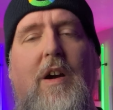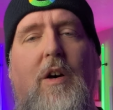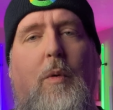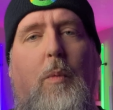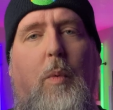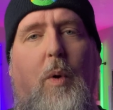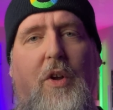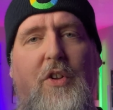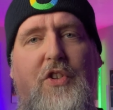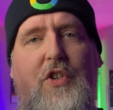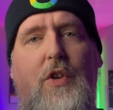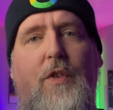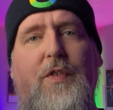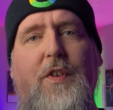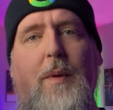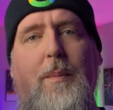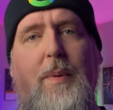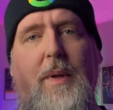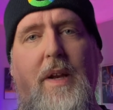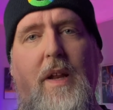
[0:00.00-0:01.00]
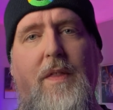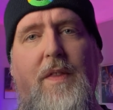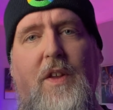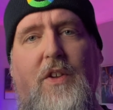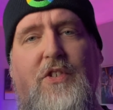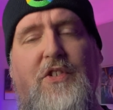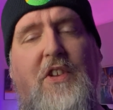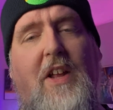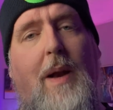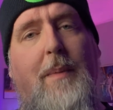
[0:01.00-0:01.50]
Once you've completed the
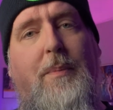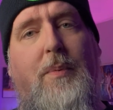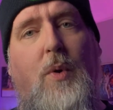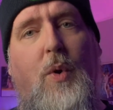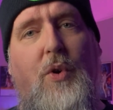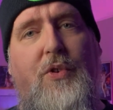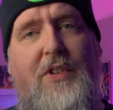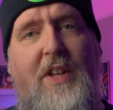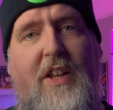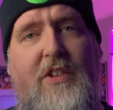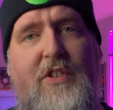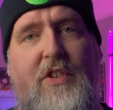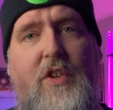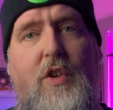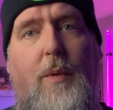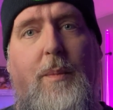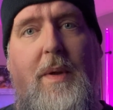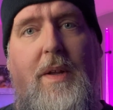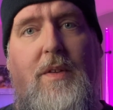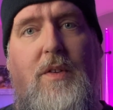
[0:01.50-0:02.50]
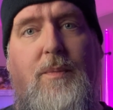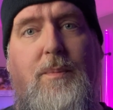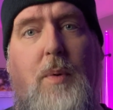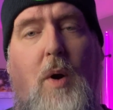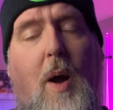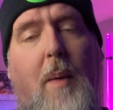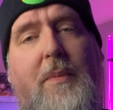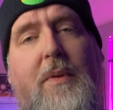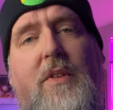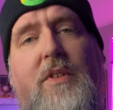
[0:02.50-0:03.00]
setup process, you'll be
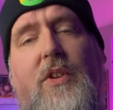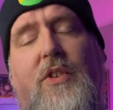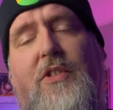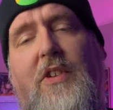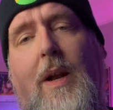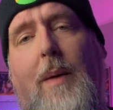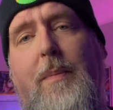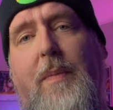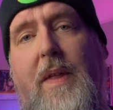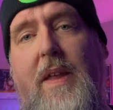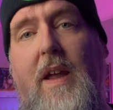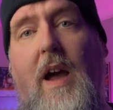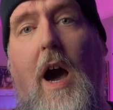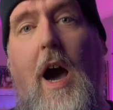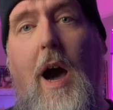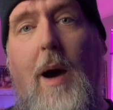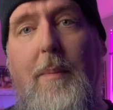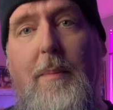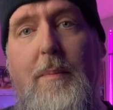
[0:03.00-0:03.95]
prompted to set up the hub